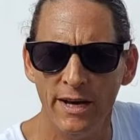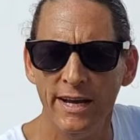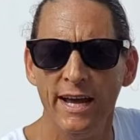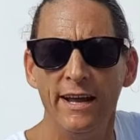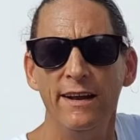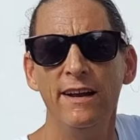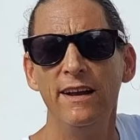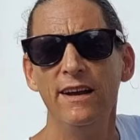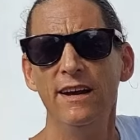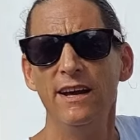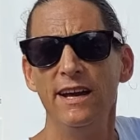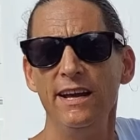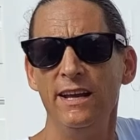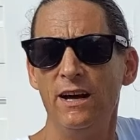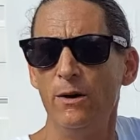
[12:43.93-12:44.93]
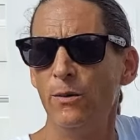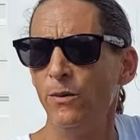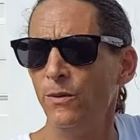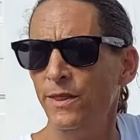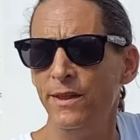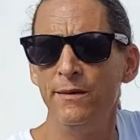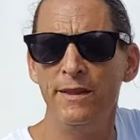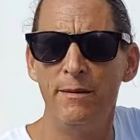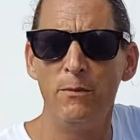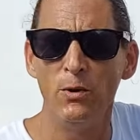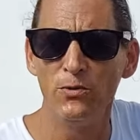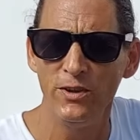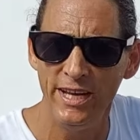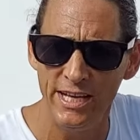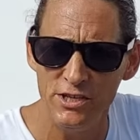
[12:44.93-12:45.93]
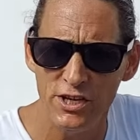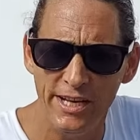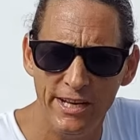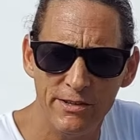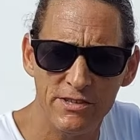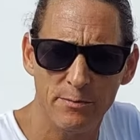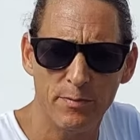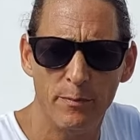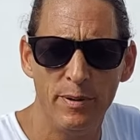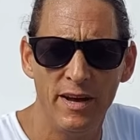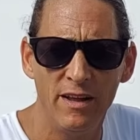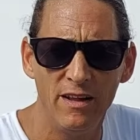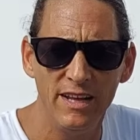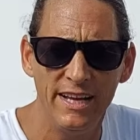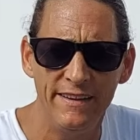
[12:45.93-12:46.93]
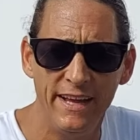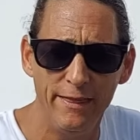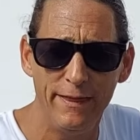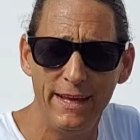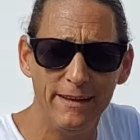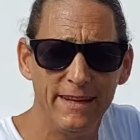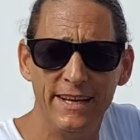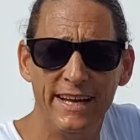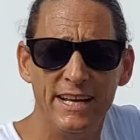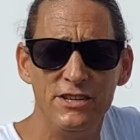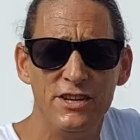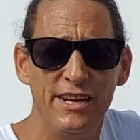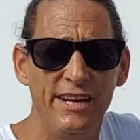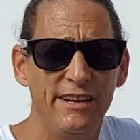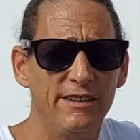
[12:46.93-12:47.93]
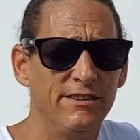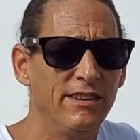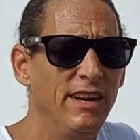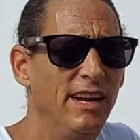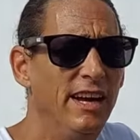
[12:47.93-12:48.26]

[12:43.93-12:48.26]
Again, they're mostly engineers at Propel, and they think like engineers